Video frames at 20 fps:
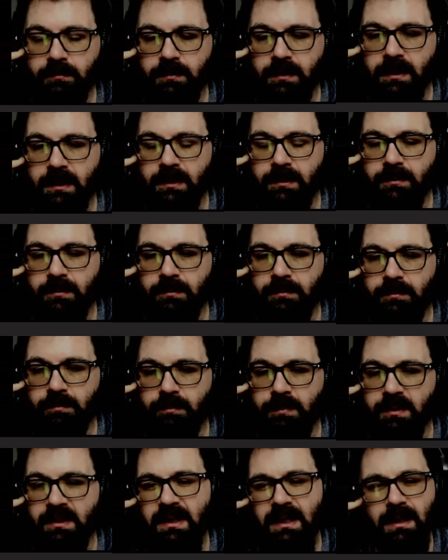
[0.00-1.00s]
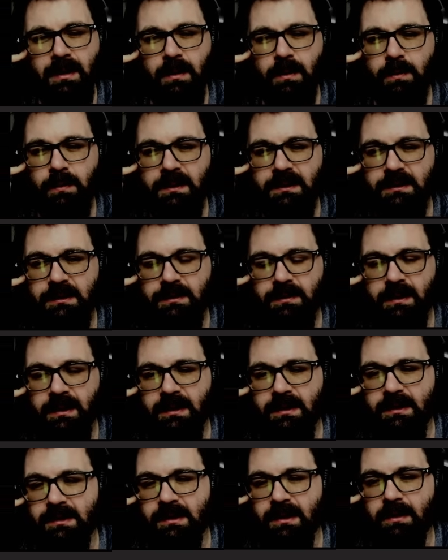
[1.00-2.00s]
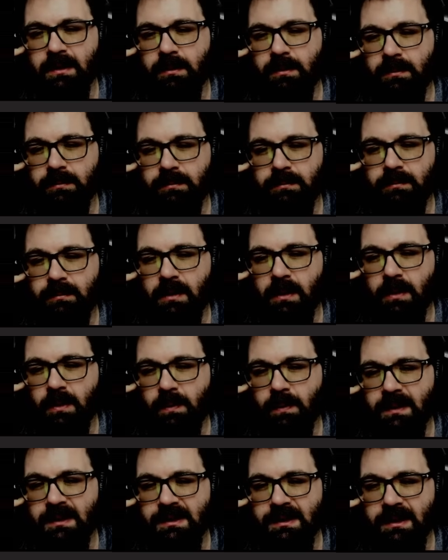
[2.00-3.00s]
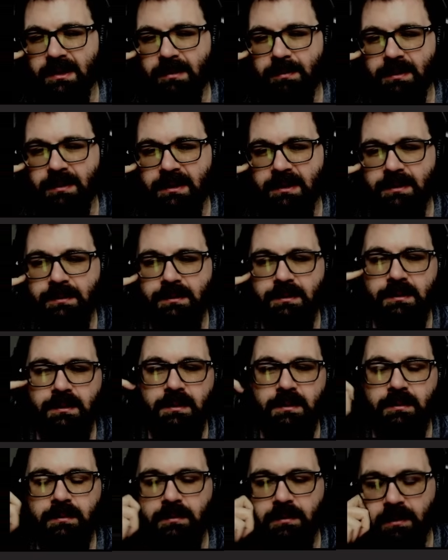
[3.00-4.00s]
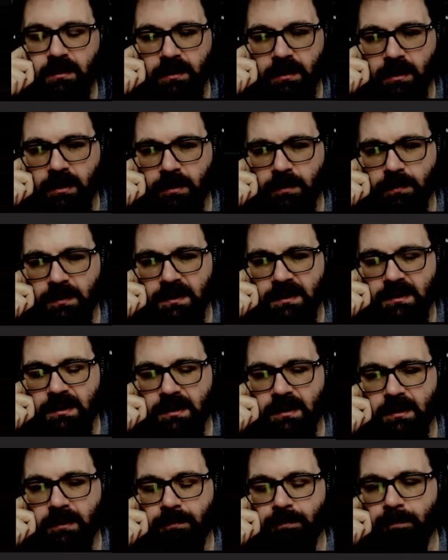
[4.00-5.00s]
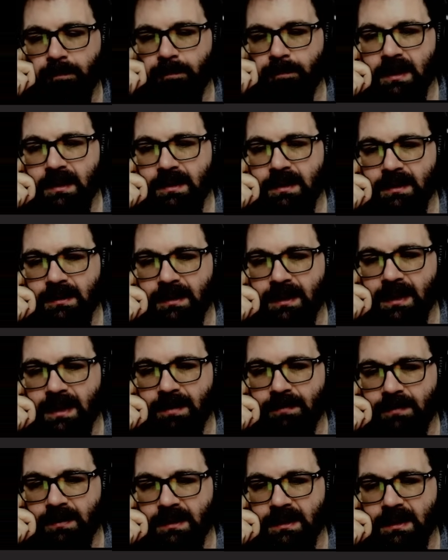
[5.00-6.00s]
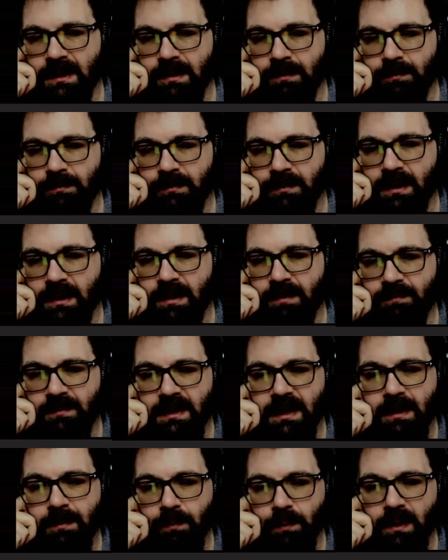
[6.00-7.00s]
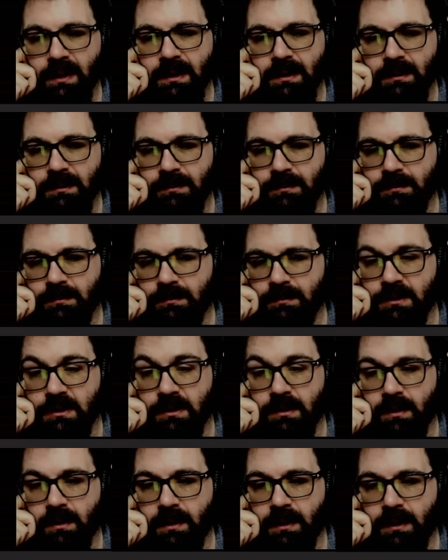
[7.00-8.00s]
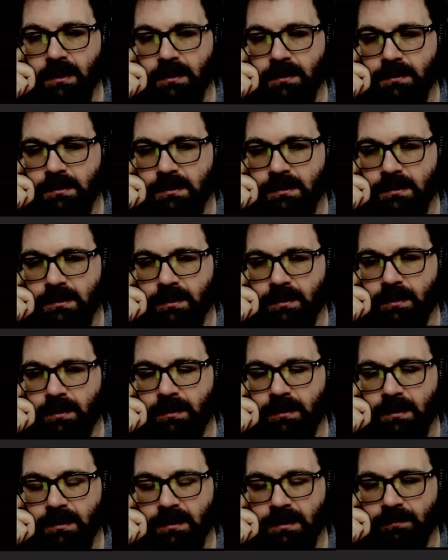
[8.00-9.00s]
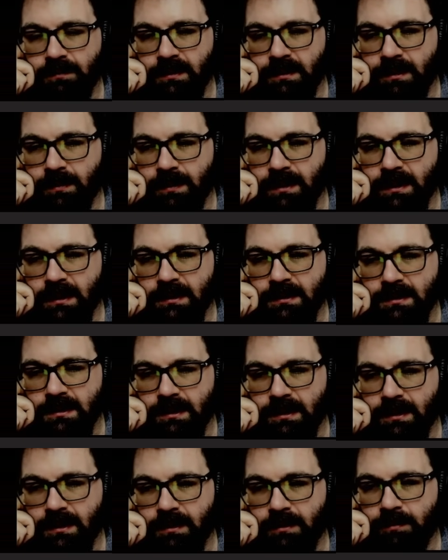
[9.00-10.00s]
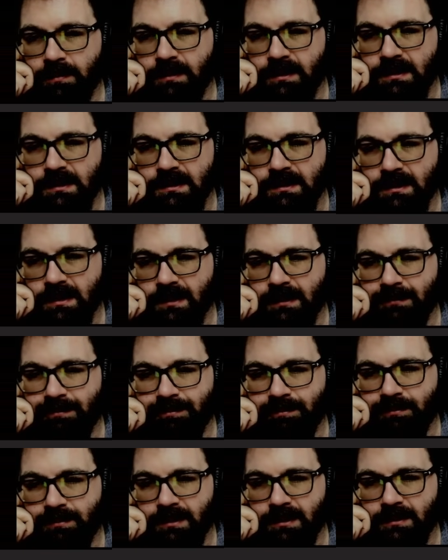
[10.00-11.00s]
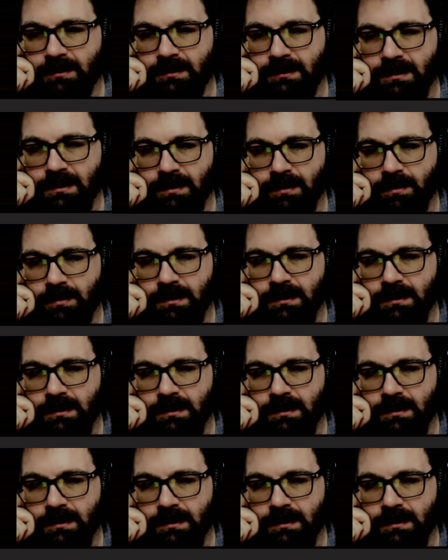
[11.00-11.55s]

right? But not always great, because they don't always need to be used. They're not always needed. But I think they have game winning scenarios, so they definitely go in A tier. But this is like, bro, this